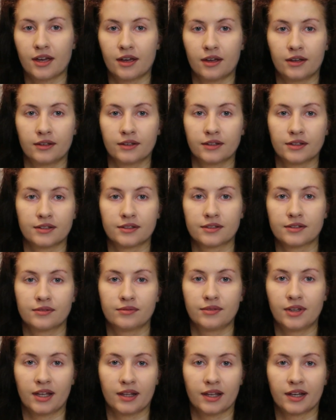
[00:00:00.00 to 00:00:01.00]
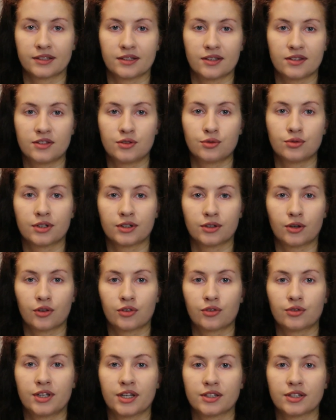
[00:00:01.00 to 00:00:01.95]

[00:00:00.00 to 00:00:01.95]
And yeah, like this you can also